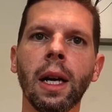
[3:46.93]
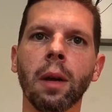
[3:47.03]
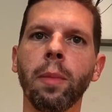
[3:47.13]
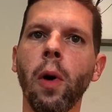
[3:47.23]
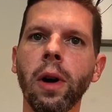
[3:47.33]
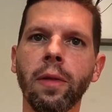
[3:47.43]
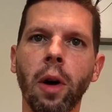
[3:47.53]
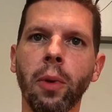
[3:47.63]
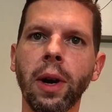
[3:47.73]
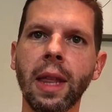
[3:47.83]
A component of
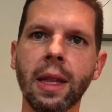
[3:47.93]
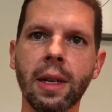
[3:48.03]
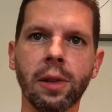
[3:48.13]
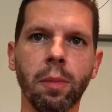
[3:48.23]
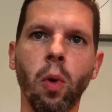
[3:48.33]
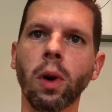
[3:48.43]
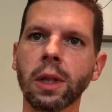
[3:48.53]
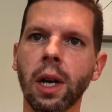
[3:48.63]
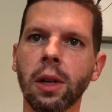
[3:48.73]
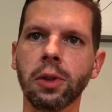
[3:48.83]
our breathing that is
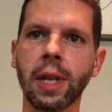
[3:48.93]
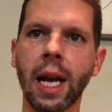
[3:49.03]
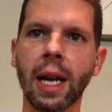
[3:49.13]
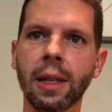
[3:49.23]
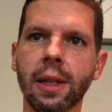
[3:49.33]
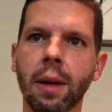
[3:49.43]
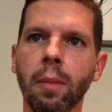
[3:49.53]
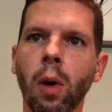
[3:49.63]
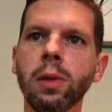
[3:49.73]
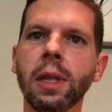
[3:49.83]
important to understand is that
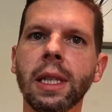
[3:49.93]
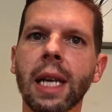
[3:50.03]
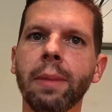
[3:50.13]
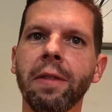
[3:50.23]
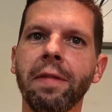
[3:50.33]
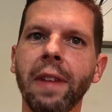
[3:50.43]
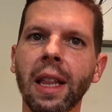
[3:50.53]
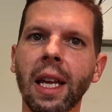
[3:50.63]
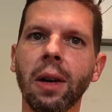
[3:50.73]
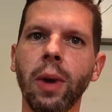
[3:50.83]
most of the time the
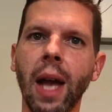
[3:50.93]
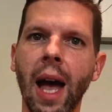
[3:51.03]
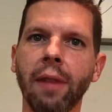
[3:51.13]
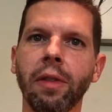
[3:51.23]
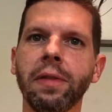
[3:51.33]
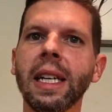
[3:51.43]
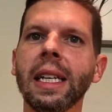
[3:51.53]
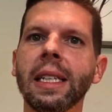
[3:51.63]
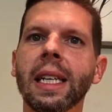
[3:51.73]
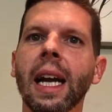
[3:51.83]
feeling we have of
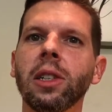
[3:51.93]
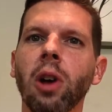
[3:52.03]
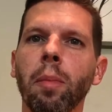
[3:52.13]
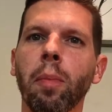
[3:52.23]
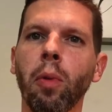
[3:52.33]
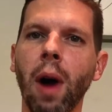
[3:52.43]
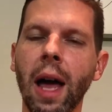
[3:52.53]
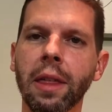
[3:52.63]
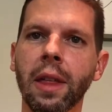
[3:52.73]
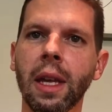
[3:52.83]
needing to catch our
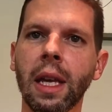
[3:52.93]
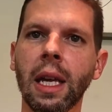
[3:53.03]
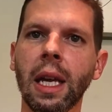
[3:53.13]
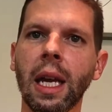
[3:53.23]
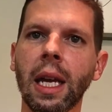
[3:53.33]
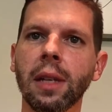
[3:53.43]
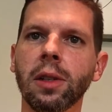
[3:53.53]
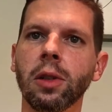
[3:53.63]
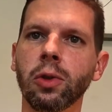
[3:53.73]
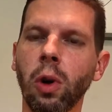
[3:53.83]
breath
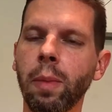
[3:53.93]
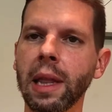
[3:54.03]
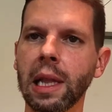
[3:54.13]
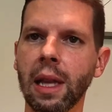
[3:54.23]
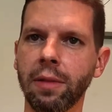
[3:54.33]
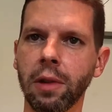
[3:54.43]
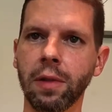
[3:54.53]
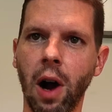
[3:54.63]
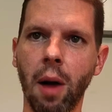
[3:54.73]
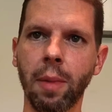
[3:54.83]
is controlled by the level
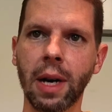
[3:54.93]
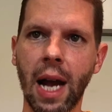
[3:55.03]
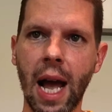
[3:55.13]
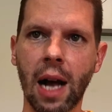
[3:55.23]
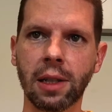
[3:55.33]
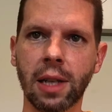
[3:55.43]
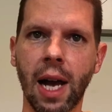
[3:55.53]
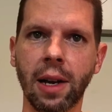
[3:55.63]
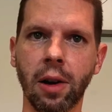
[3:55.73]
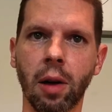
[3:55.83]
of carbon
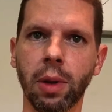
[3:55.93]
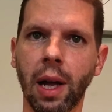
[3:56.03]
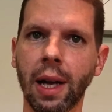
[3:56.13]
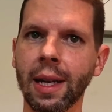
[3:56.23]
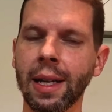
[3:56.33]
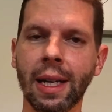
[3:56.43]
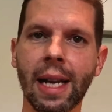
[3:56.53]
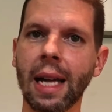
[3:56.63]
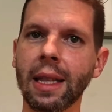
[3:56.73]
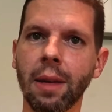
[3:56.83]
dioxide in our blood,
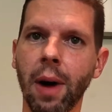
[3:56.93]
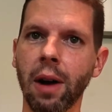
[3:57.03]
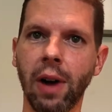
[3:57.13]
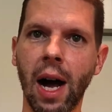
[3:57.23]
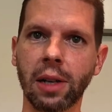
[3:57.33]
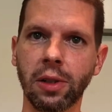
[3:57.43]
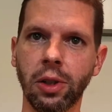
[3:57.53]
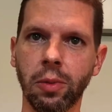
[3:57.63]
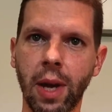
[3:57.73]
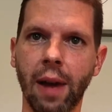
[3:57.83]
not the amount of
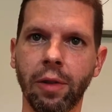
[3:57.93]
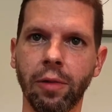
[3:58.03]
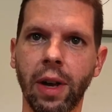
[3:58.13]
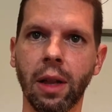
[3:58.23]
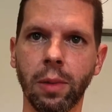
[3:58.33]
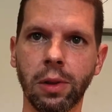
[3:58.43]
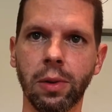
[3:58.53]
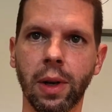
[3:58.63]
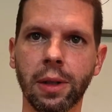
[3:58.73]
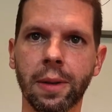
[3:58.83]
oxygen we have available
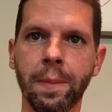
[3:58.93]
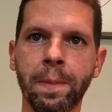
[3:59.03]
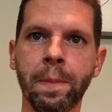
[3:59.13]
to us.